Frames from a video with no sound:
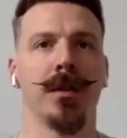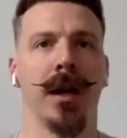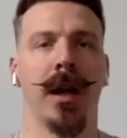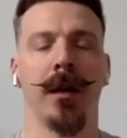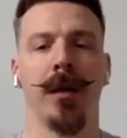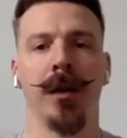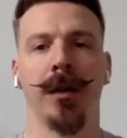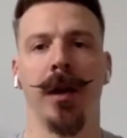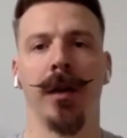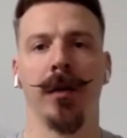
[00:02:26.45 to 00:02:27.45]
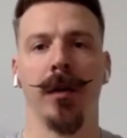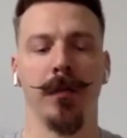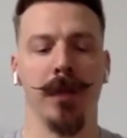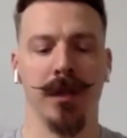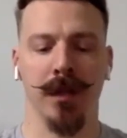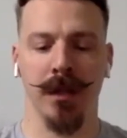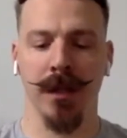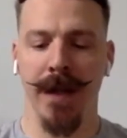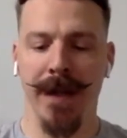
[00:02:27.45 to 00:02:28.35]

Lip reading: I got an undergrad degree in business,